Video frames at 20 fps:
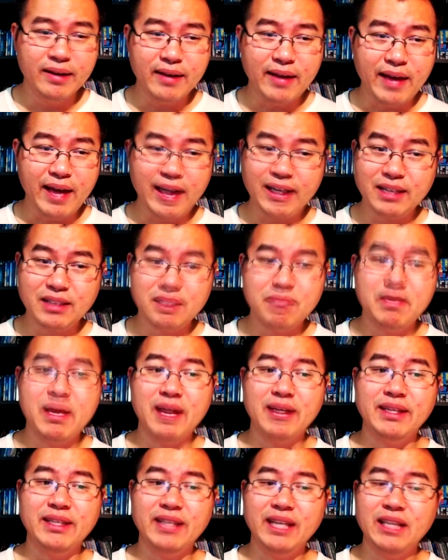X
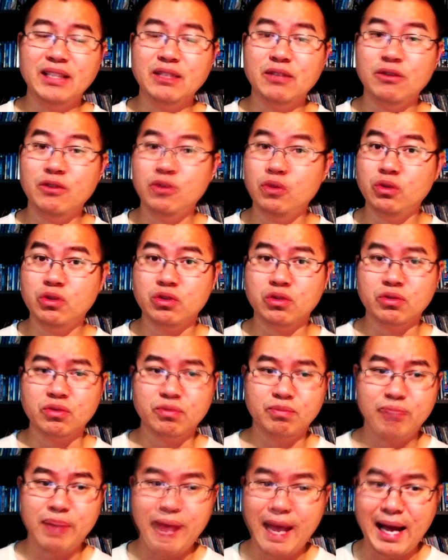Men Days of Future
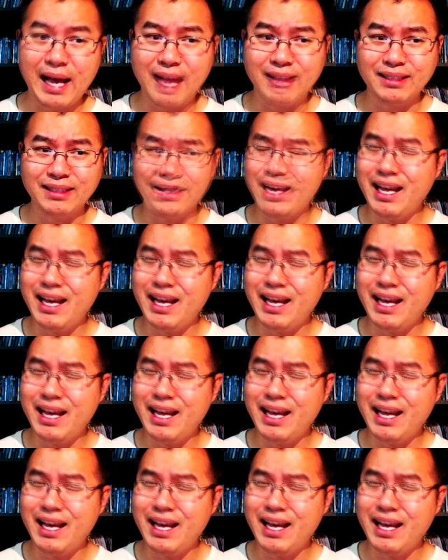Past.